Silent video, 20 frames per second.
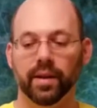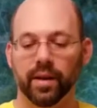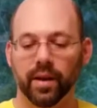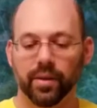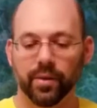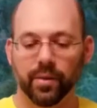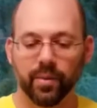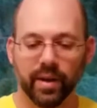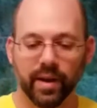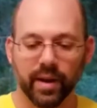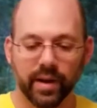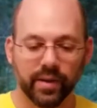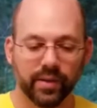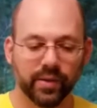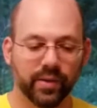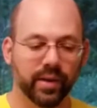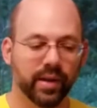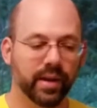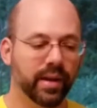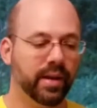
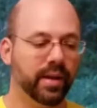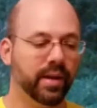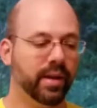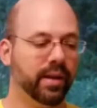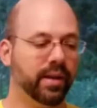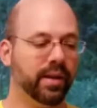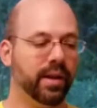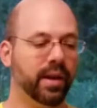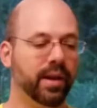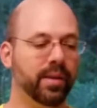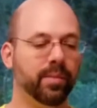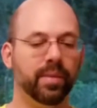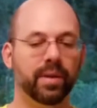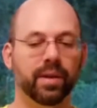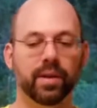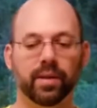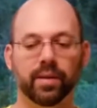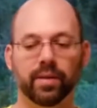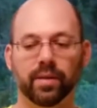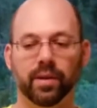Otherwise, it can
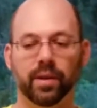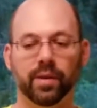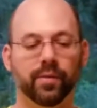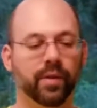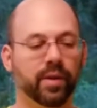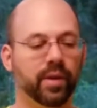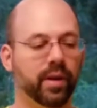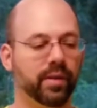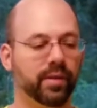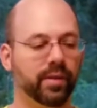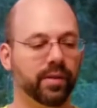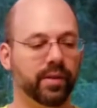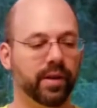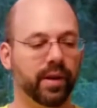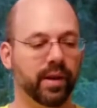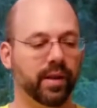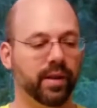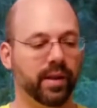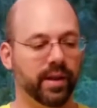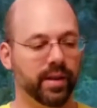be difficult to
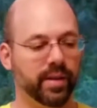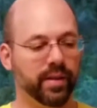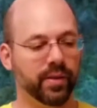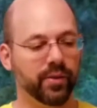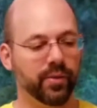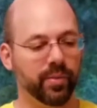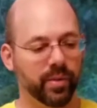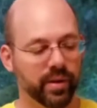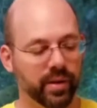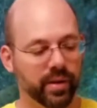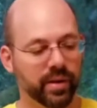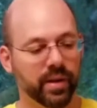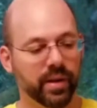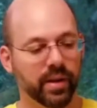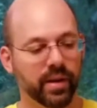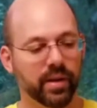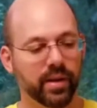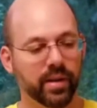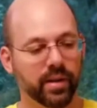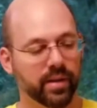tell. Like this one
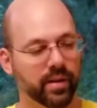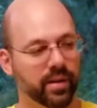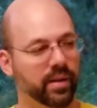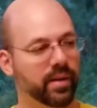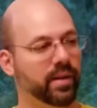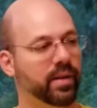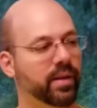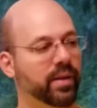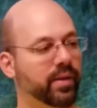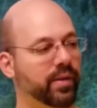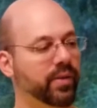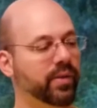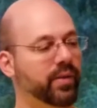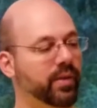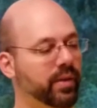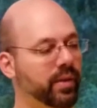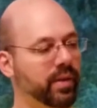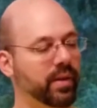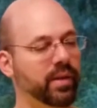is,